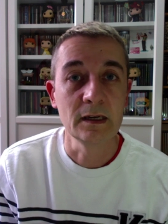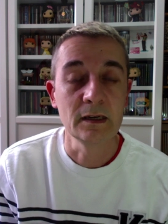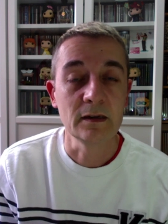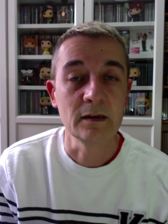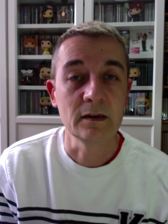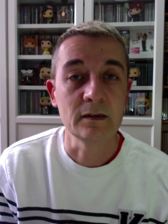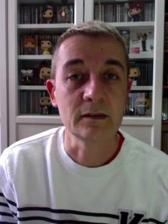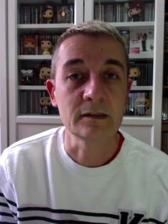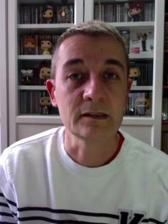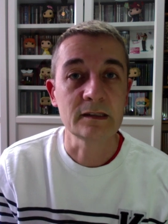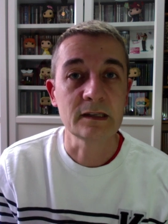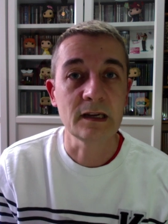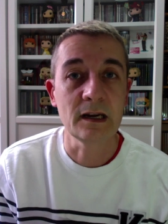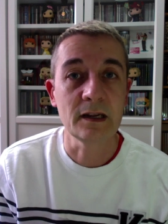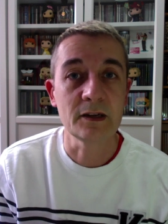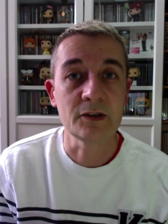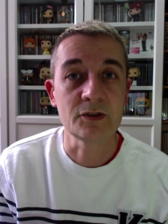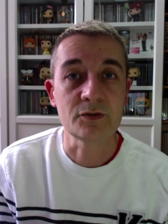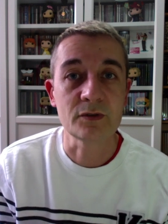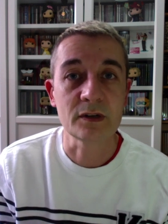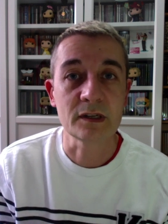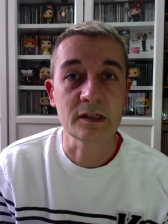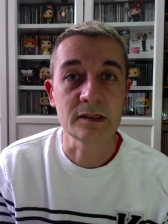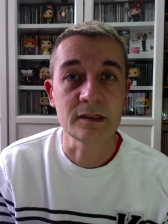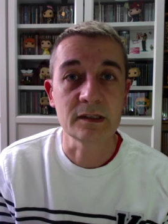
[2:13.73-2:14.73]
salad
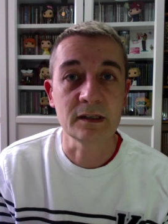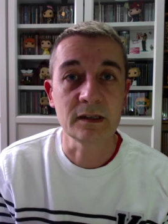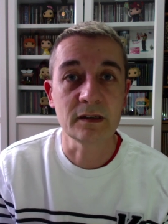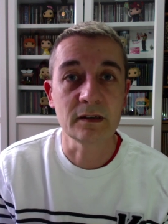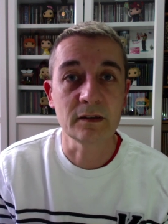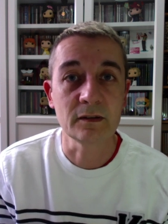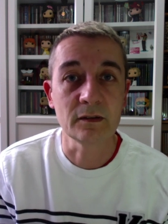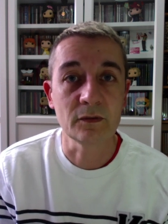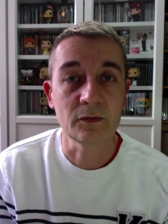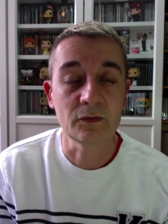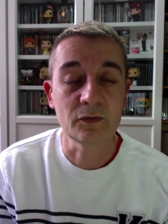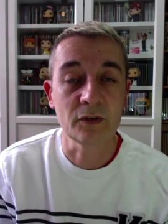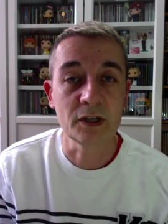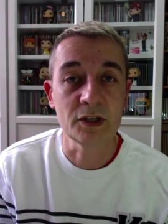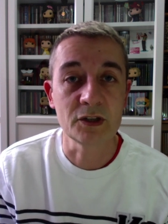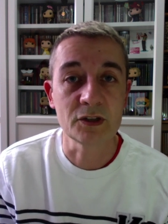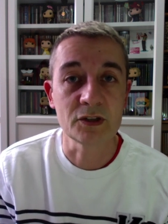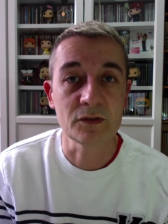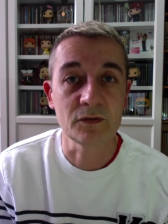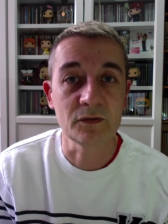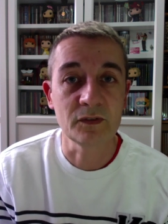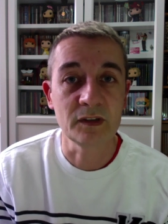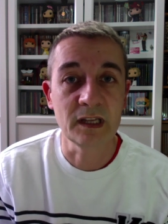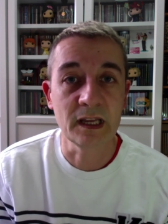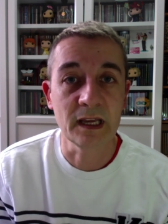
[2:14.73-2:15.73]
dressing,
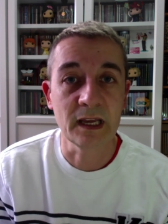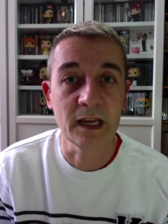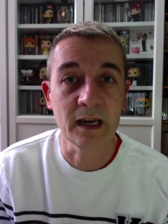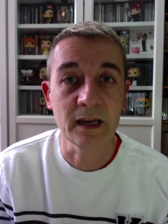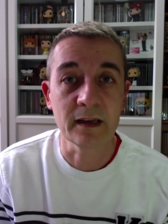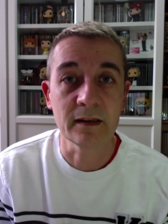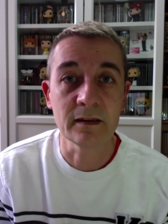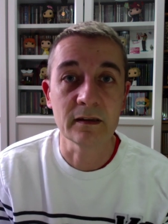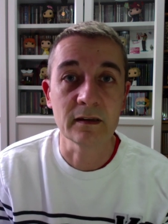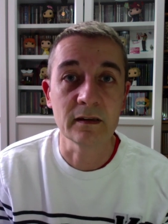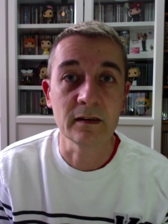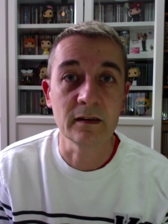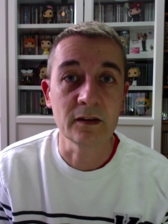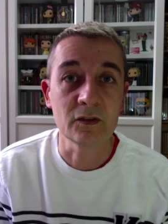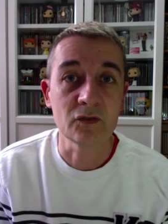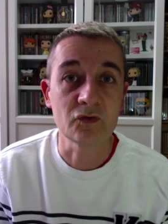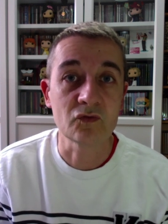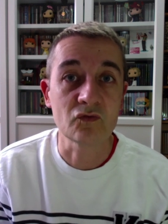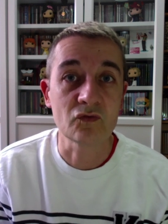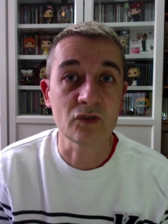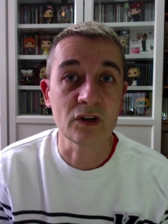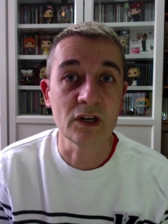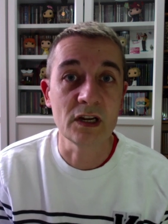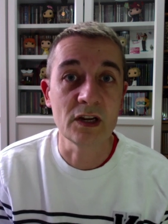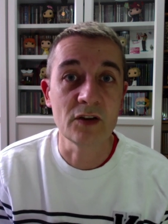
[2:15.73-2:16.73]
French vinaigrette, and that's
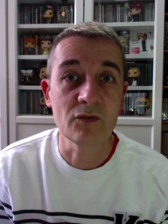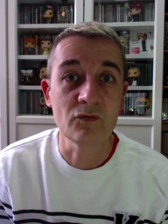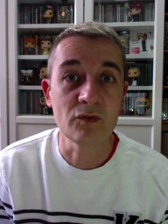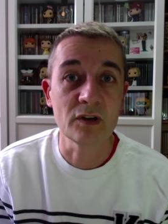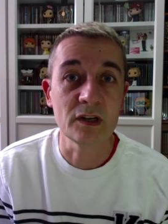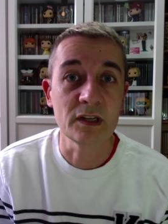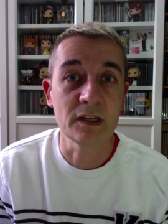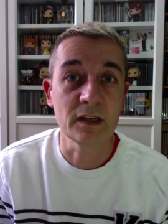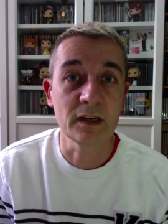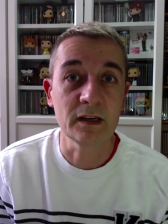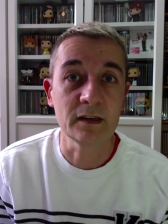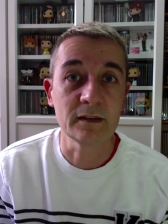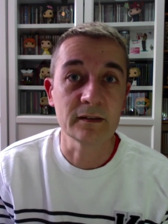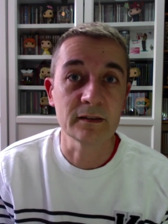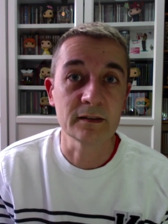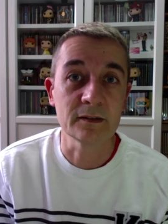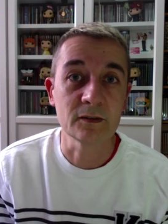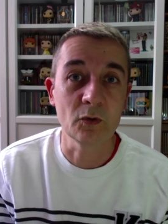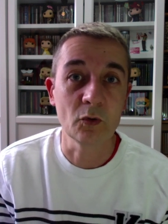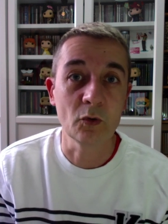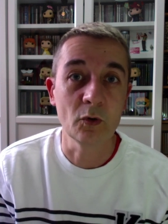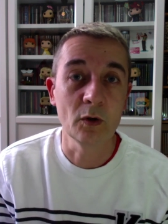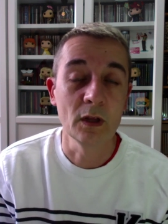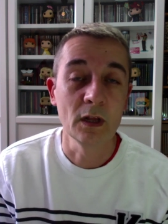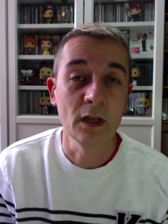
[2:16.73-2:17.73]
really nice.
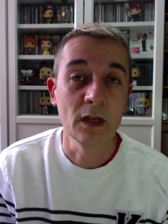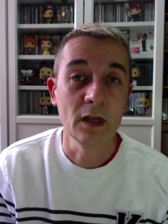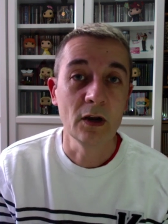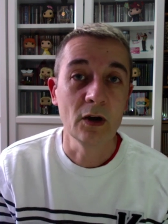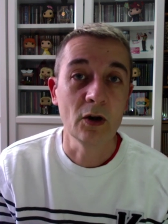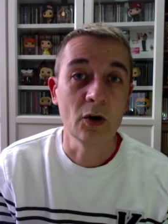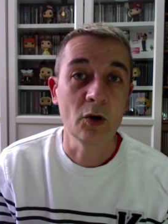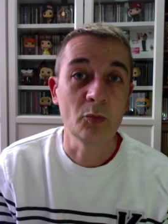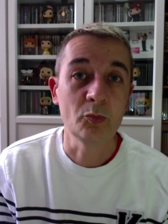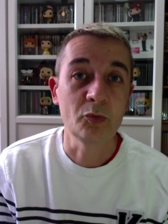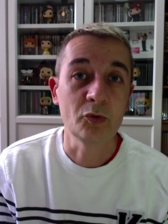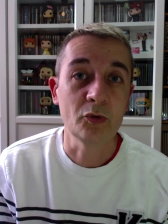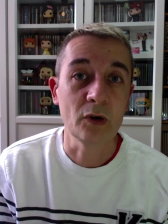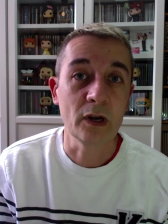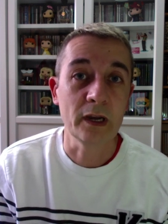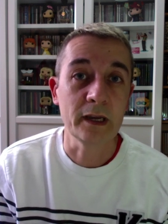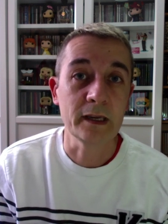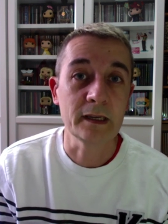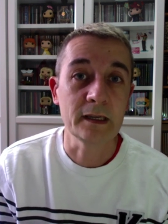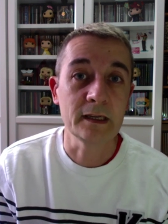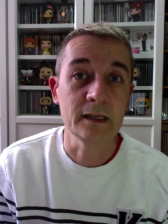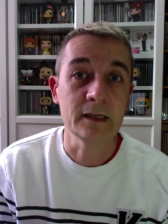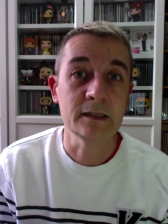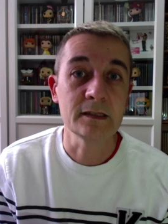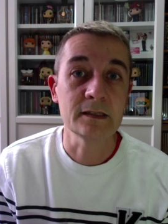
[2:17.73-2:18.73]
So hope you
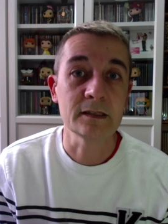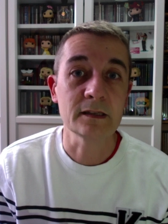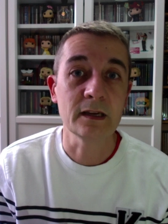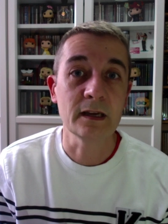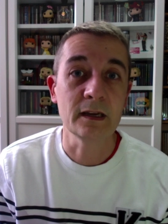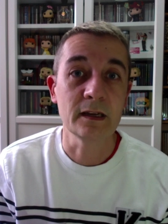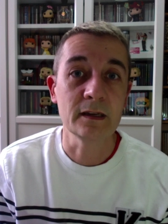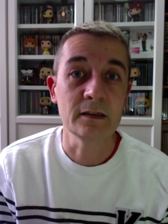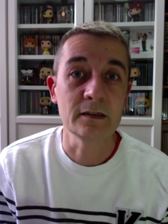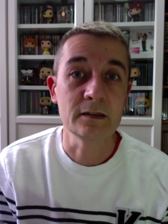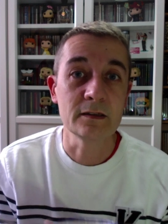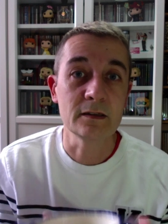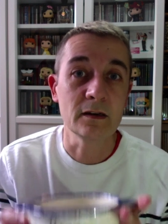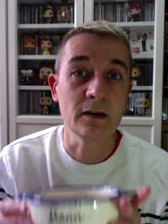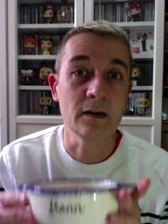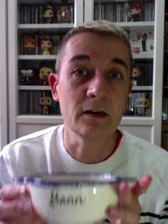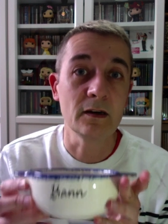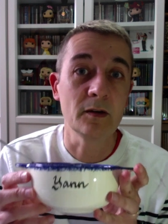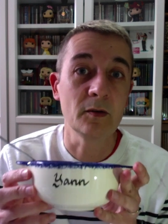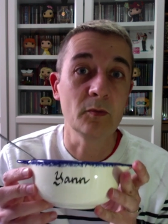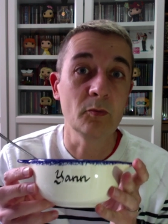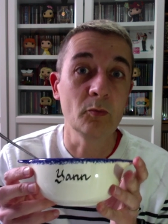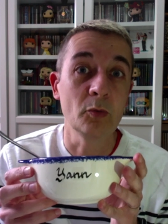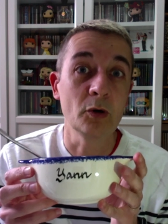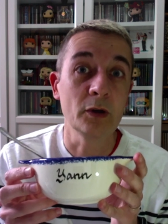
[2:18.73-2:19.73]
like it, and
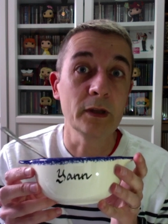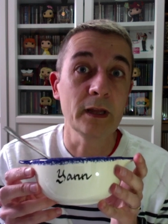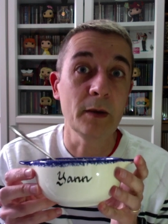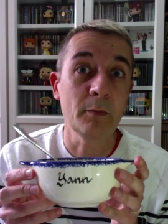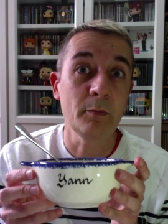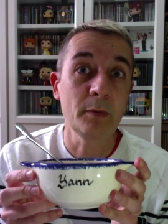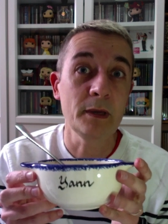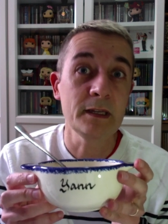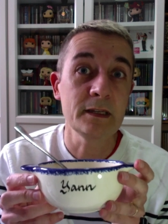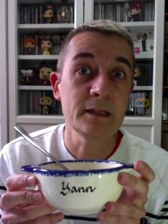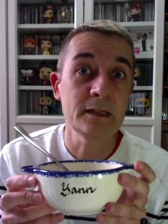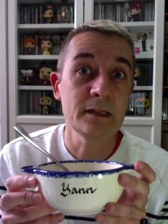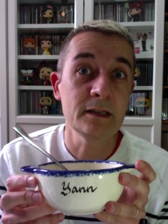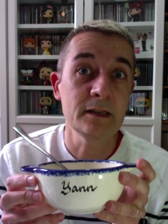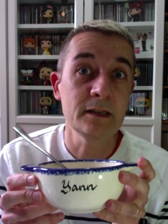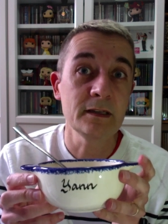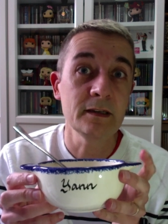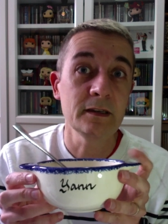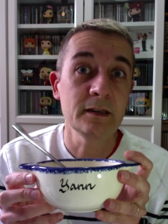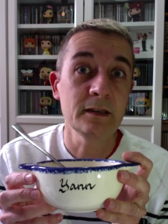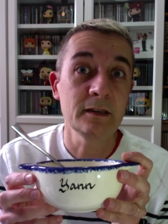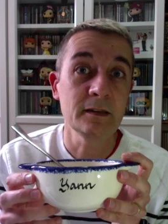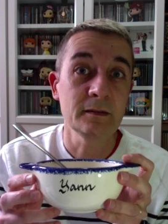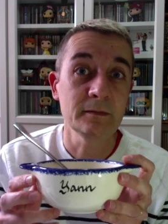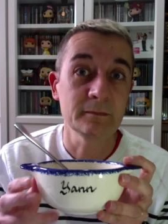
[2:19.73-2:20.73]
bon appétit!